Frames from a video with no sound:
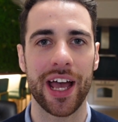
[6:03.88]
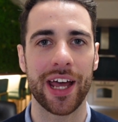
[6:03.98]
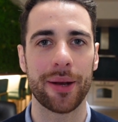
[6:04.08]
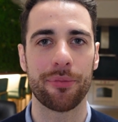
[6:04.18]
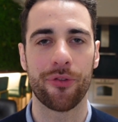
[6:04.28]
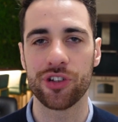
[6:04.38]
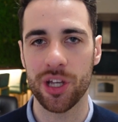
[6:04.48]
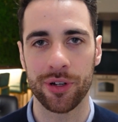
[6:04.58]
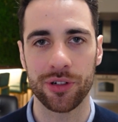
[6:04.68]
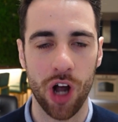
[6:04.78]
and before
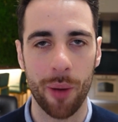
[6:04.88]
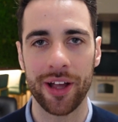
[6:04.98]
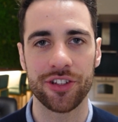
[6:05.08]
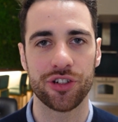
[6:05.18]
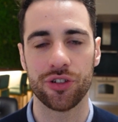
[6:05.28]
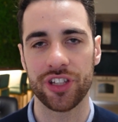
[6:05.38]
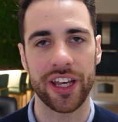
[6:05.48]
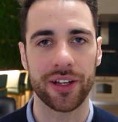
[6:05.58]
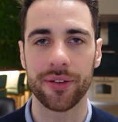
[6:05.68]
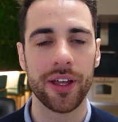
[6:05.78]
someone comments,
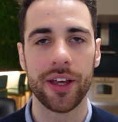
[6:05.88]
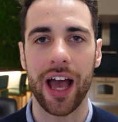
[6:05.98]
saying,